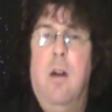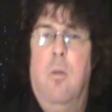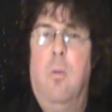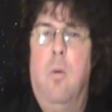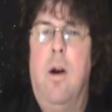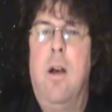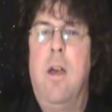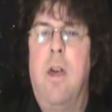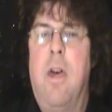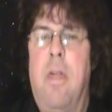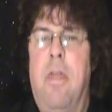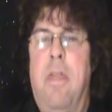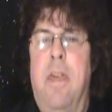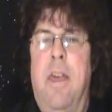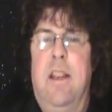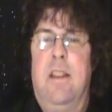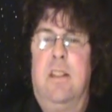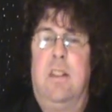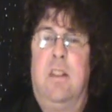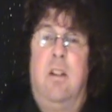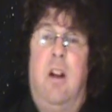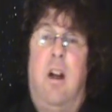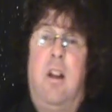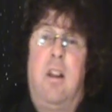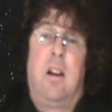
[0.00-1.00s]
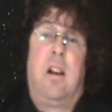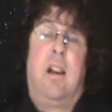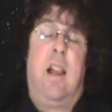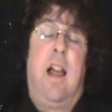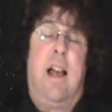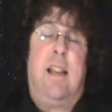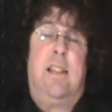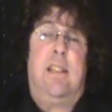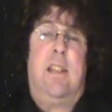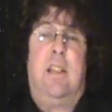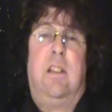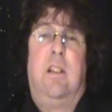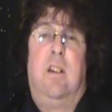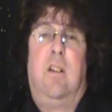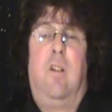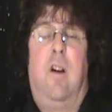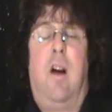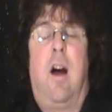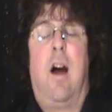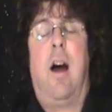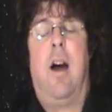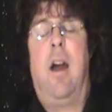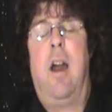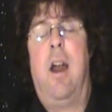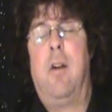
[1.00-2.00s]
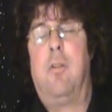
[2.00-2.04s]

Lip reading: One of the things in all the classes I've